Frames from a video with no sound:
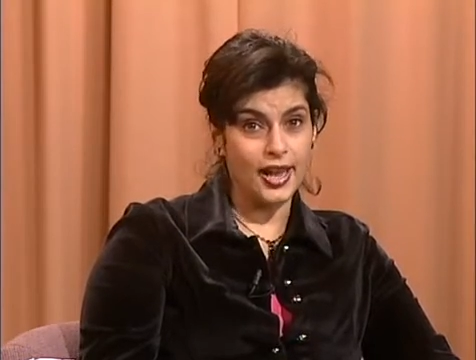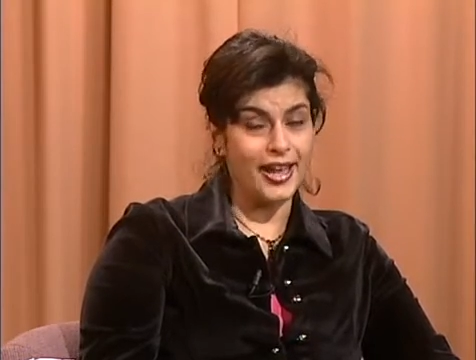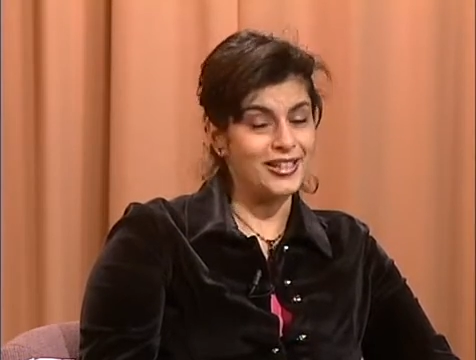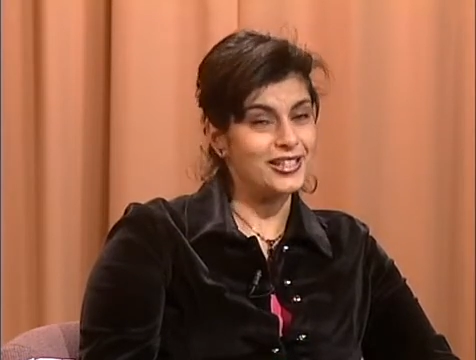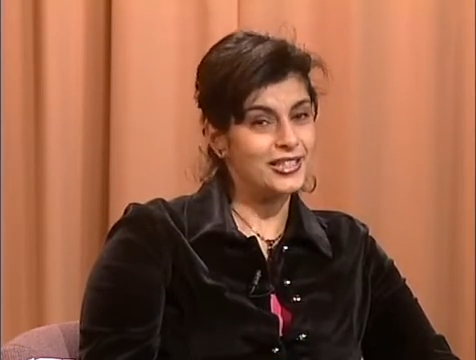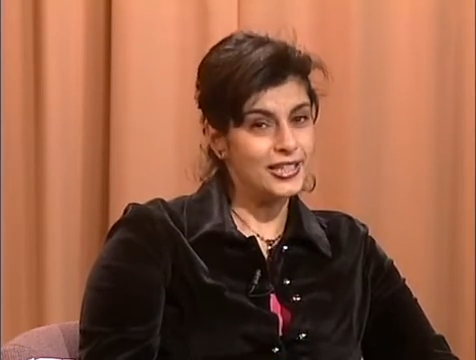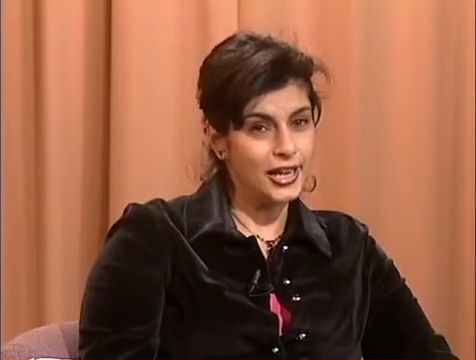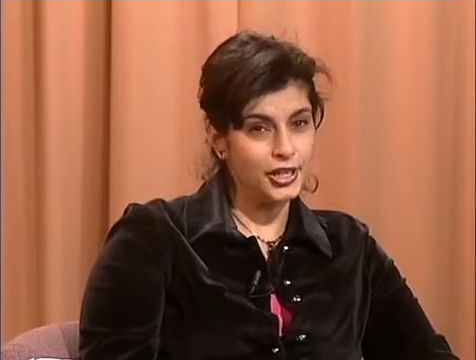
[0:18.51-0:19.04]
and
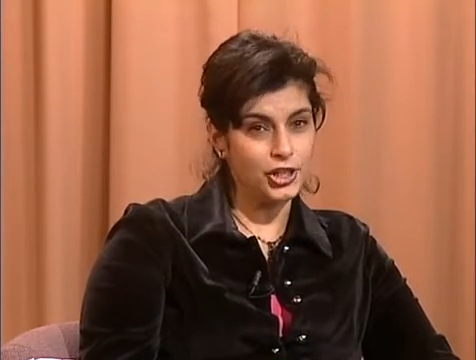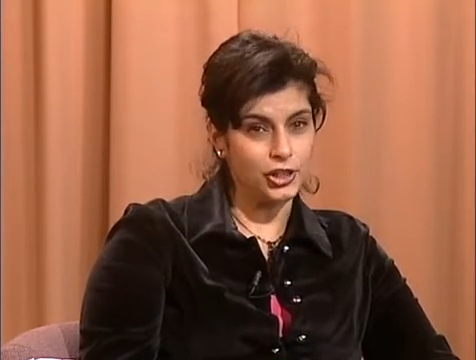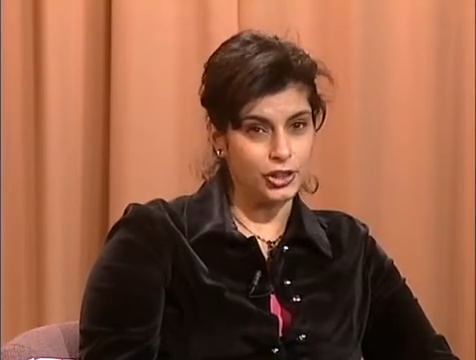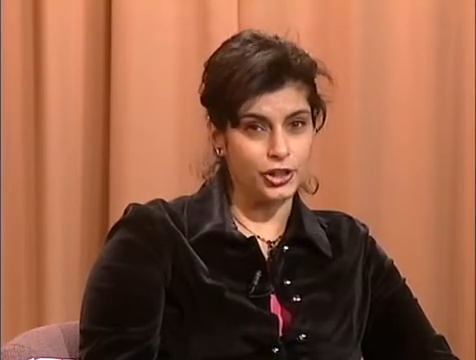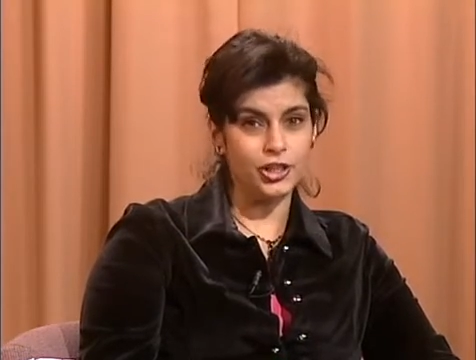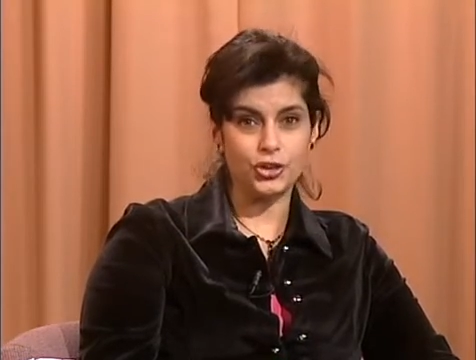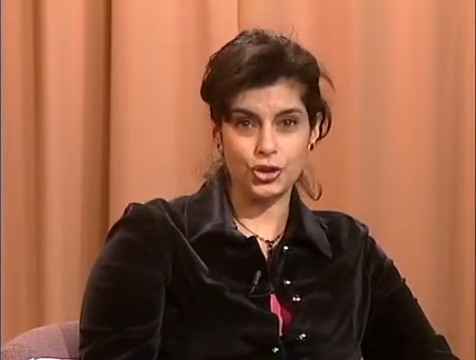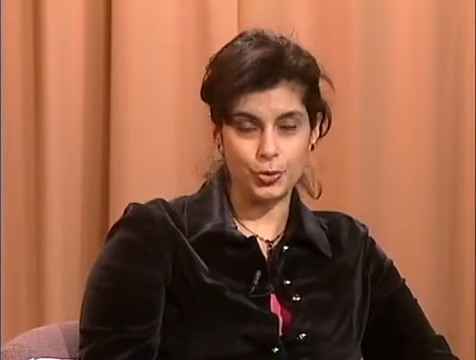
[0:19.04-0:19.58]
secular
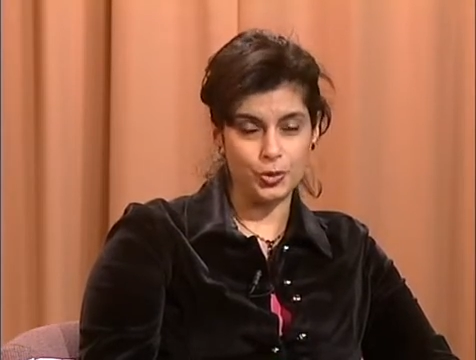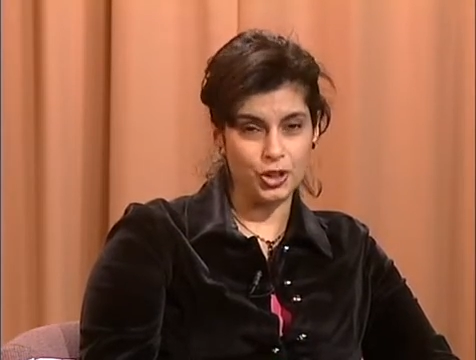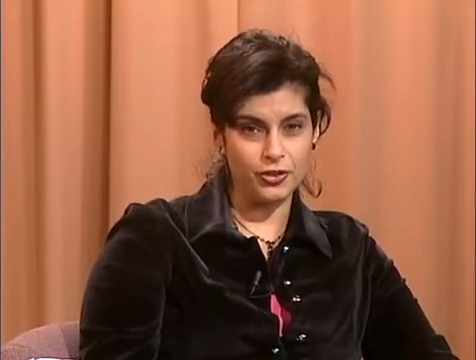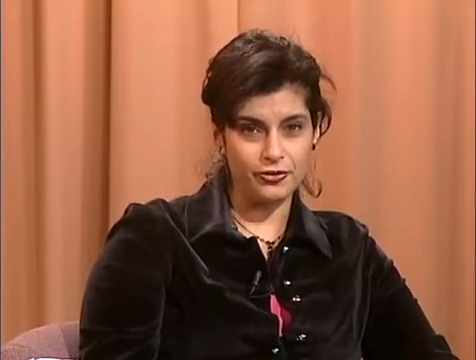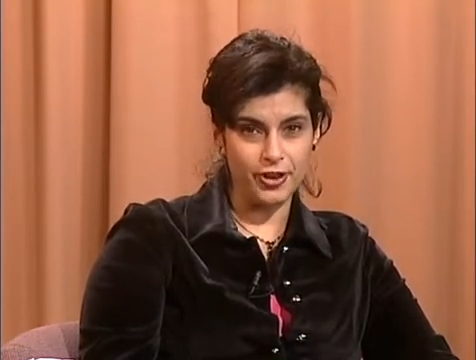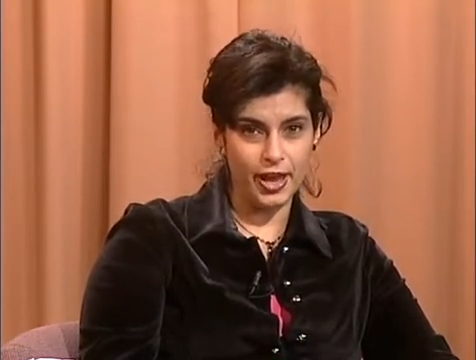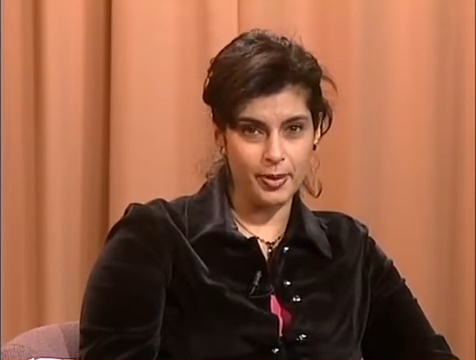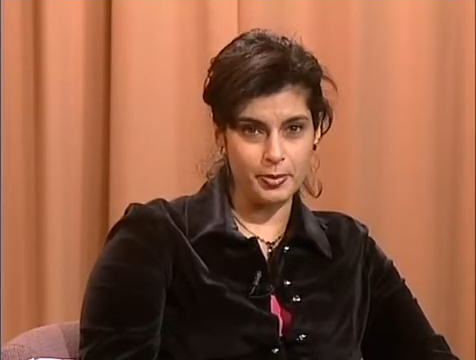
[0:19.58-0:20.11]
Egyptian
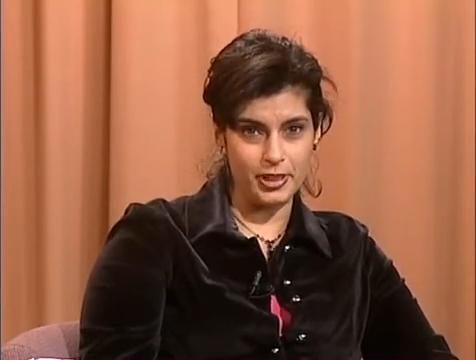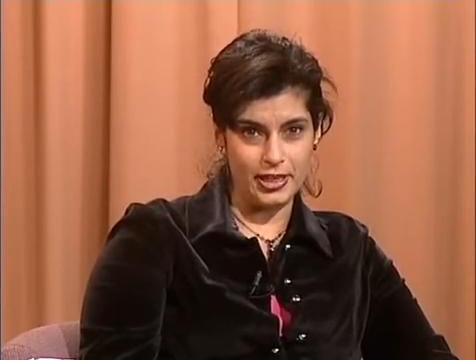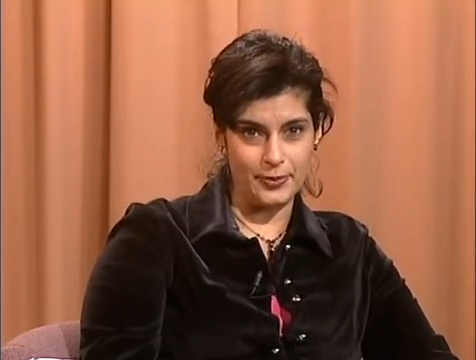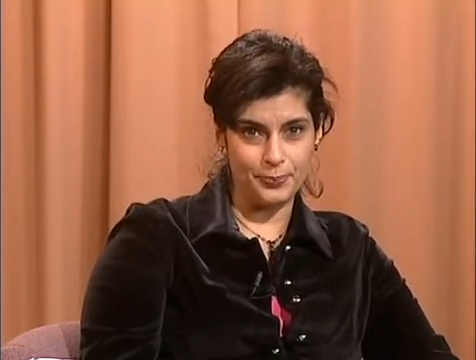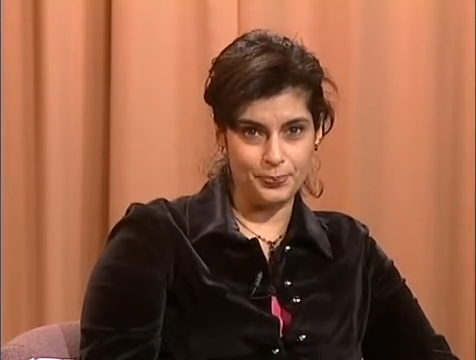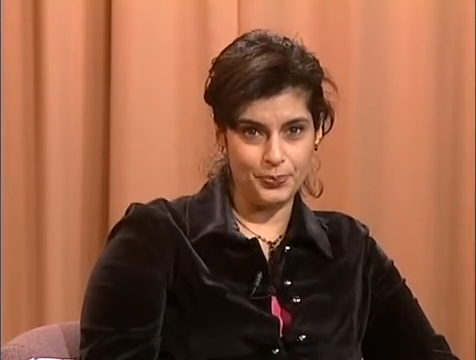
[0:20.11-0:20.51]
family.